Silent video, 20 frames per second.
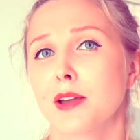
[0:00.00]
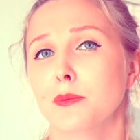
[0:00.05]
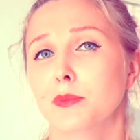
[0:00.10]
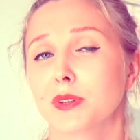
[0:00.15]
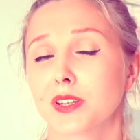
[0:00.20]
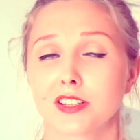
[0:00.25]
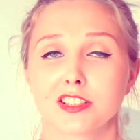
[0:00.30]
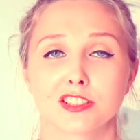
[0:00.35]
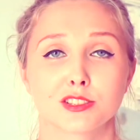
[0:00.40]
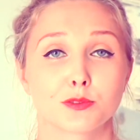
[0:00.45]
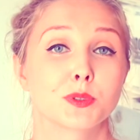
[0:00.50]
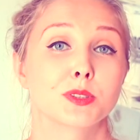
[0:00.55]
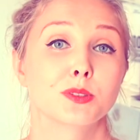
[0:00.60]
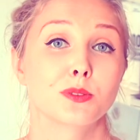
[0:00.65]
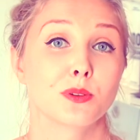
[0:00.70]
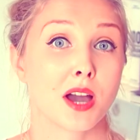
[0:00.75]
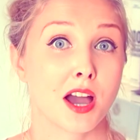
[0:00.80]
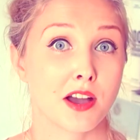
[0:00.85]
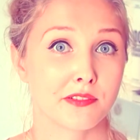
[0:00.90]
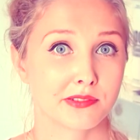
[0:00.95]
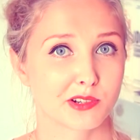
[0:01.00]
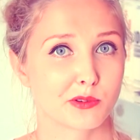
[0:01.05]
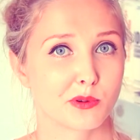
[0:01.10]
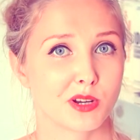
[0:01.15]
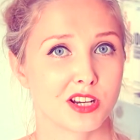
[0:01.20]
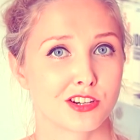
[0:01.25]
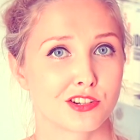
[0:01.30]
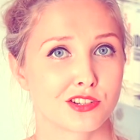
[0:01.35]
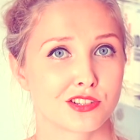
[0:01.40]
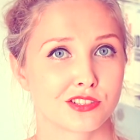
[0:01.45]
because when you have
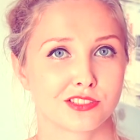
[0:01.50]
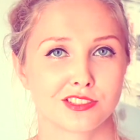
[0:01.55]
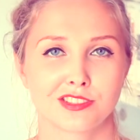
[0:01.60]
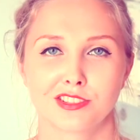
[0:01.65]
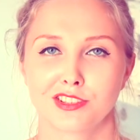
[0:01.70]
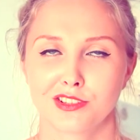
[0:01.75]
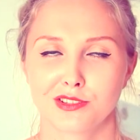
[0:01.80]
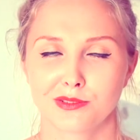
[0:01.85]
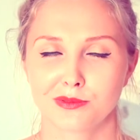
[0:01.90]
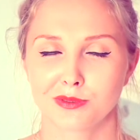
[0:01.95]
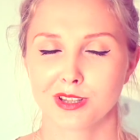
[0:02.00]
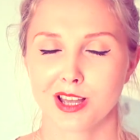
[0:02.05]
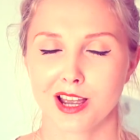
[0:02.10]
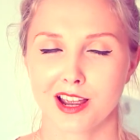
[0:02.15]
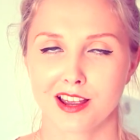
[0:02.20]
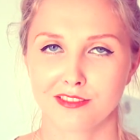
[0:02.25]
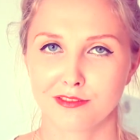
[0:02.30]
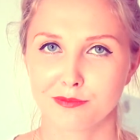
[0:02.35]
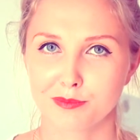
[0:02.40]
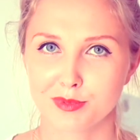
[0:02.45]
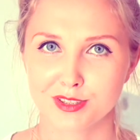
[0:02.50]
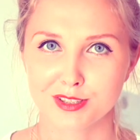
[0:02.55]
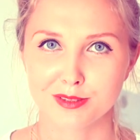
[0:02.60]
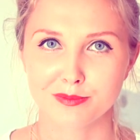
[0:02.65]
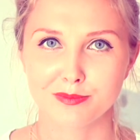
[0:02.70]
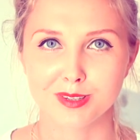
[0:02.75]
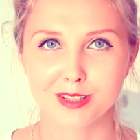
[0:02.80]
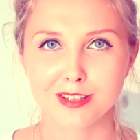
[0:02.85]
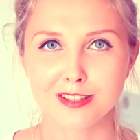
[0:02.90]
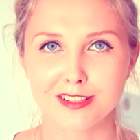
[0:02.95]
question, you will have
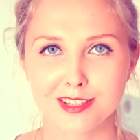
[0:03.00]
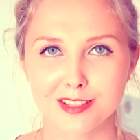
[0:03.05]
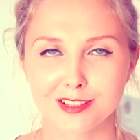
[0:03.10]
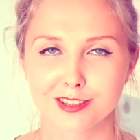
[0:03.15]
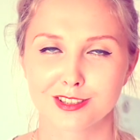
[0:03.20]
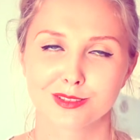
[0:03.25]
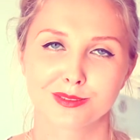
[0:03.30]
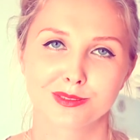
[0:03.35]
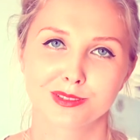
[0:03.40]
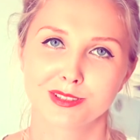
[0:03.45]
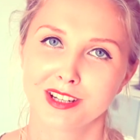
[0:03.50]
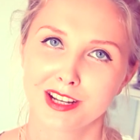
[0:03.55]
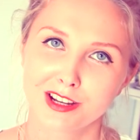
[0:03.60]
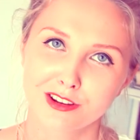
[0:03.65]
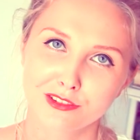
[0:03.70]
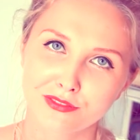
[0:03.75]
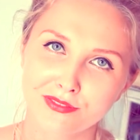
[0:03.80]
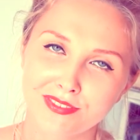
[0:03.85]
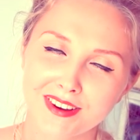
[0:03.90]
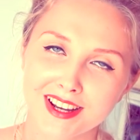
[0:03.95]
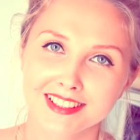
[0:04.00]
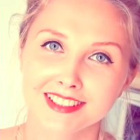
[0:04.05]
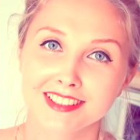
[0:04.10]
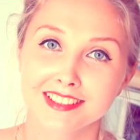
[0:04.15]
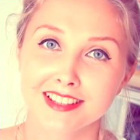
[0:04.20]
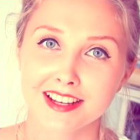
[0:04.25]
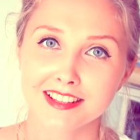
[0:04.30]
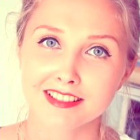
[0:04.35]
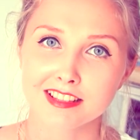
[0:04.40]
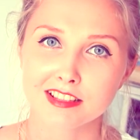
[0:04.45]
possibility to find
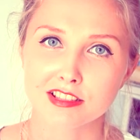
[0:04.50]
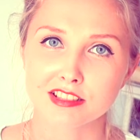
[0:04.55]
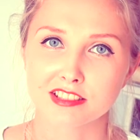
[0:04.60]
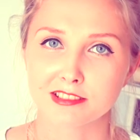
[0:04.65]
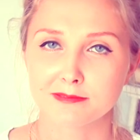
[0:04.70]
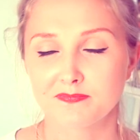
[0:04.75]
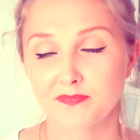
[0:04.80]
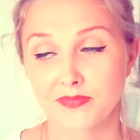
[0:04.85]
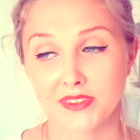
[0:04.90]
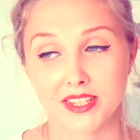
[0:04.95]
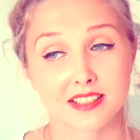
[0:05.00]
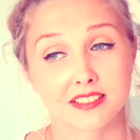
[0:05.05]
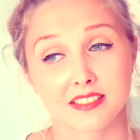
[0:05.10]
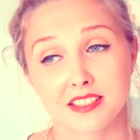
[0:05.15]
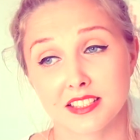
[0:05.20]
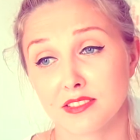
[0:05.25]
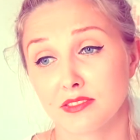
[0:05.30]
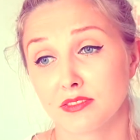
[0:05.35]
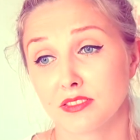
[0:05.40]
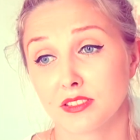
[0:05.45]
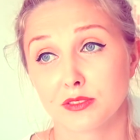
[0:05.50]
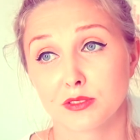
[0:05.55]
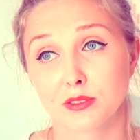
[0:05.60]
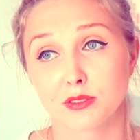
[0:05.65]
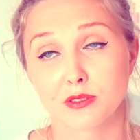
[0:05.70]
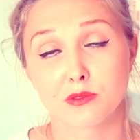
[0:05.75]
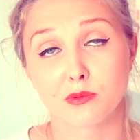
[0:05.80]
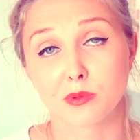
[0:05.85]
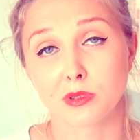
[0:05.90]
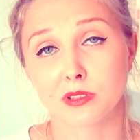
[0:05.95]
an answer. And if you
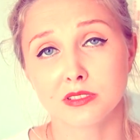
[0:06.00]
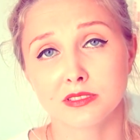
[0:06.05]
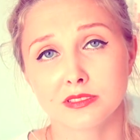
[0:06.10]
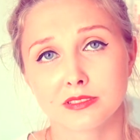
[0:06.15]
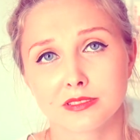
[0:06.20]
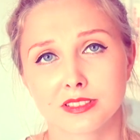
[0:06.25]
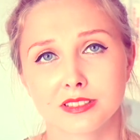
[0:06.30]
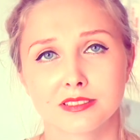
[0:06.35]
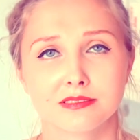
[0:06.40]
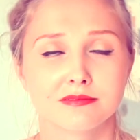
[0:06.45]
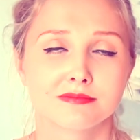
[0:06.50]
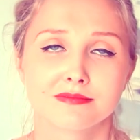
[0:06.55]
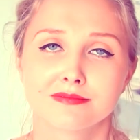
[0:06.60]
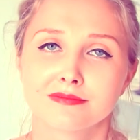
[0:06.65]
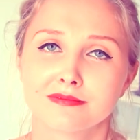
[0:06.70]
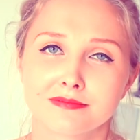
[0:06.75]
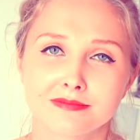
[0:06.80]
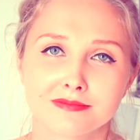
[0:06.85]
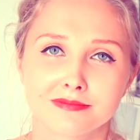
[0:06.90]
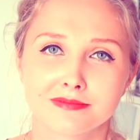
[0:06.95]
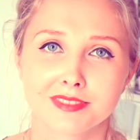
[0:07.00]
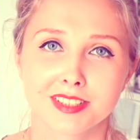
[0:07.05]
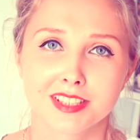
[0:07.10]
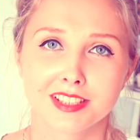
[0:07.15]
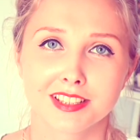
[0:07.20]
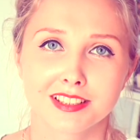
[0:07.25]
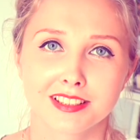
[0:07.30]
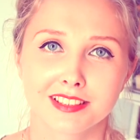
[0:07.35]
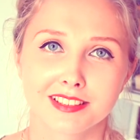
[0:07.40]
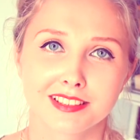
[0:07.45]
want,
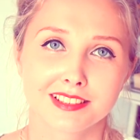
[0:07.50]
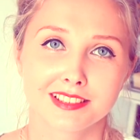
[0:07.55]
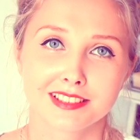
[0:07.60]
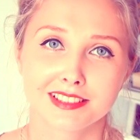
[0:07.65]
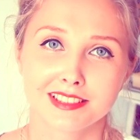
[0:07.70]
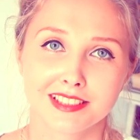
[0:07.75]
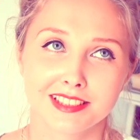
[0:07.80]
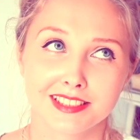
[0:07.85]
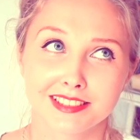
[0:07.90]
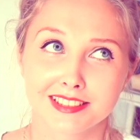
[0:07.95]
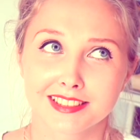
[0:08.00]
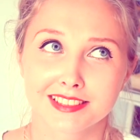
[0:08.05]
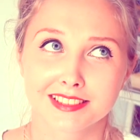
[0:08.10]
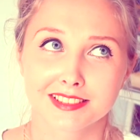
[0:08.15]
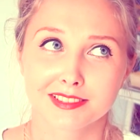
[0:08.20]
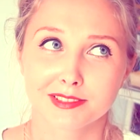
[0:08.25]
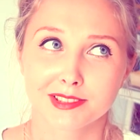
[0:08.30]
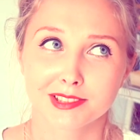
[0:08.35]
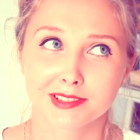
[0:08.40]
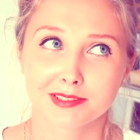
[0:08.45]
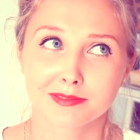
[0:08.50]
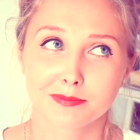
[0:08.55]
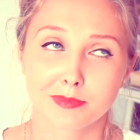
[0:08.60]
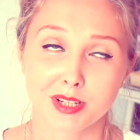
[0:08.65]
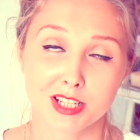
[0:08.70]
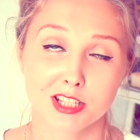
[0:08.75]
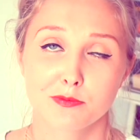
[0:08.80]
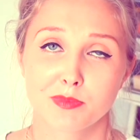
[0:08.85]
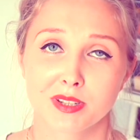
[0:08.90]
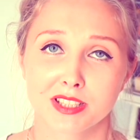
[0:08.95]
it's
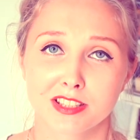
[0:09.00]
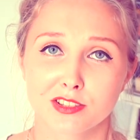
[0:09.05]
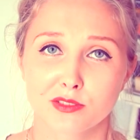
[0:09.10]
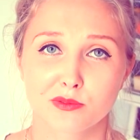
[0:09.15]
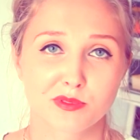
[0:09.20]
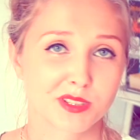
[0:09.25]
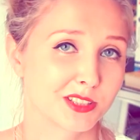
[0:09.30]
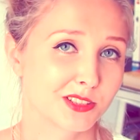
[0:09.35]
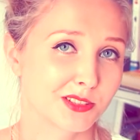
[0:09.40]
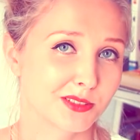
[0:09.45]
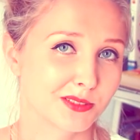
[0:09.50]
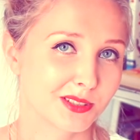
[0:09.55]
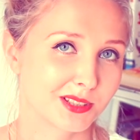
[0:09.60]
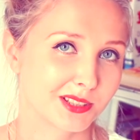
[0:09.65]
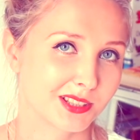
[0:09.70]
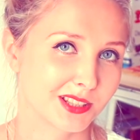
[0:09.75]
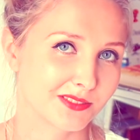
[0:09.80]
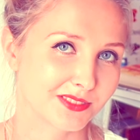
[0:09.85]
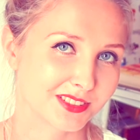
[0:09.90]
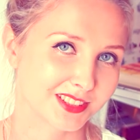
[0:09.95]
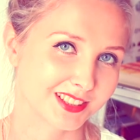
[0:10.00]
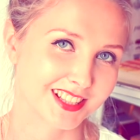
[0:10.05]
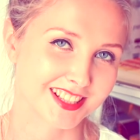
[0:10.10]
much better when you even